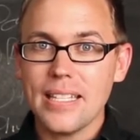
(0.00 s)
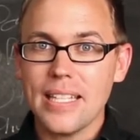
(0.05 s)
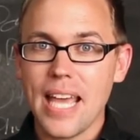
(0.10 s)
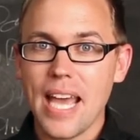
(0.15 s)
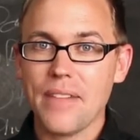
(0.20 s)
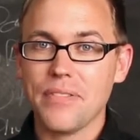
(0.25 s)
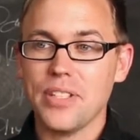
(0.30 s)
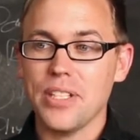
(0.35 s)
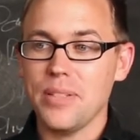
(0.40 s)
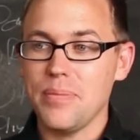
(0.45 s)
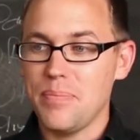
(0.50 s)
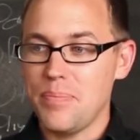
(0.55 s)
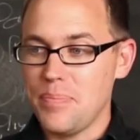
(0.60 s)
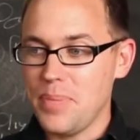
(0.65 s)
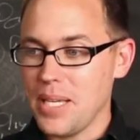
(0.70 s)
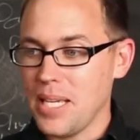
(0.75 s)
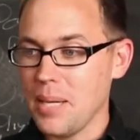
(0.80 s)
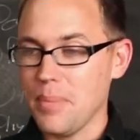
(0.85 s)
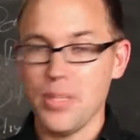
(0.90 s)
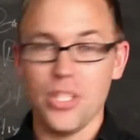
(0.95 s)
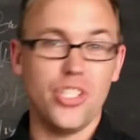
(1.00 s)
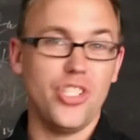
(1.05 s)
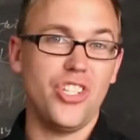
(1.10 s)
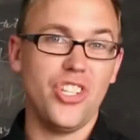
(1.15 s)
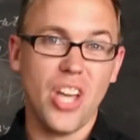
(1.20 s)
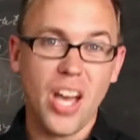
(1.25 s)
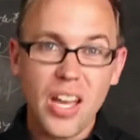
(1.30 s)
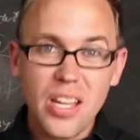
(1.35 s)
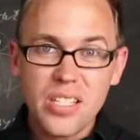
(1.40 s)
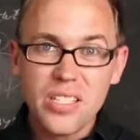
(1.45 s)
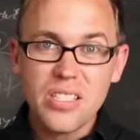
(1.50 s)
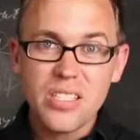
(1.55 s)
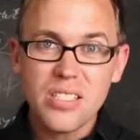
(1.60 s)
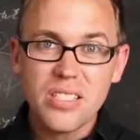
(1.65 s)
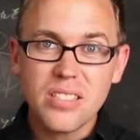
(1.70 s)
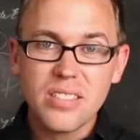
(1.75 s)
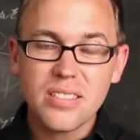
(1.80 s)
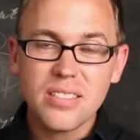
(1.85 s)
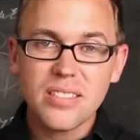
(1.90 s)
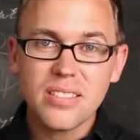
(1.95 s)
they have to become a
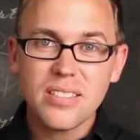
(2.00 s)
judge,